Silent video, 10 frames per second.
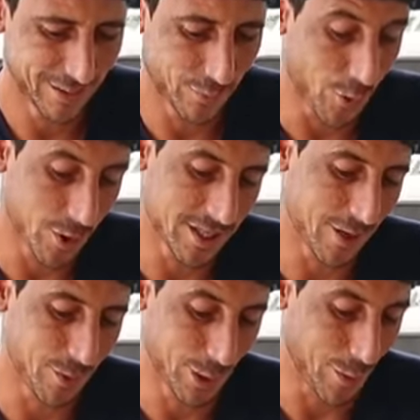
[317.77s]
Of course
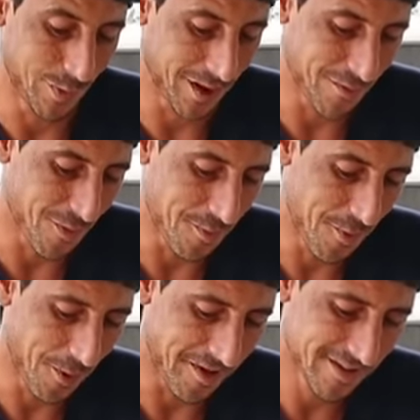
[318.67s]
I was hoping for
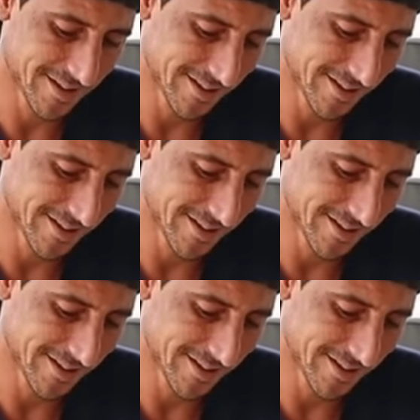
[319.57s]
more.